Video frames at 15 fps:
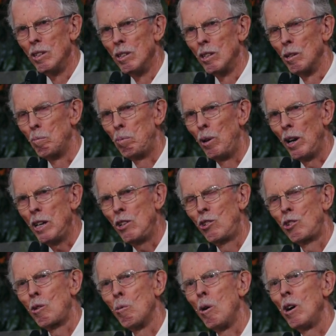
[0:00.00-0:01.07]
The police
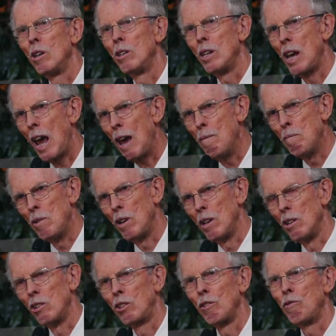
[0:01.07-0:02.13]
squad, the
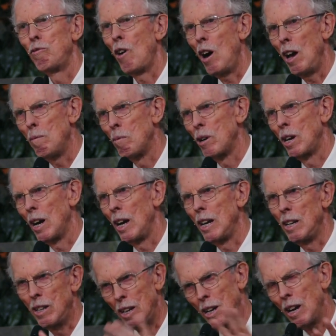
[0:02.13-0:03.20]
ambulance, the fire
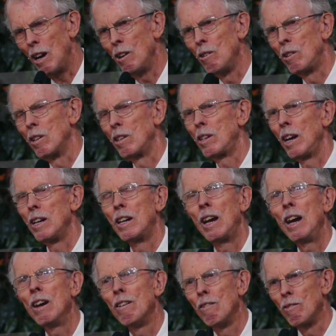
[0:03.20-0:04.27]
brigade, they go to take
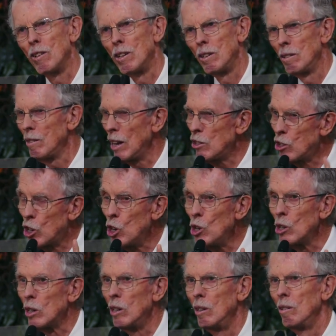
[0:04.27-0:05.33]
care of it. That's
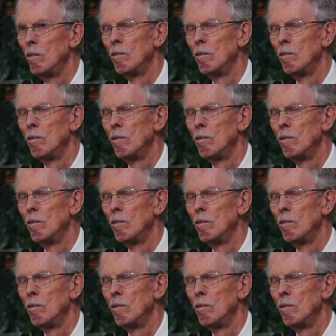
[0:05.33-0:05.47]
good.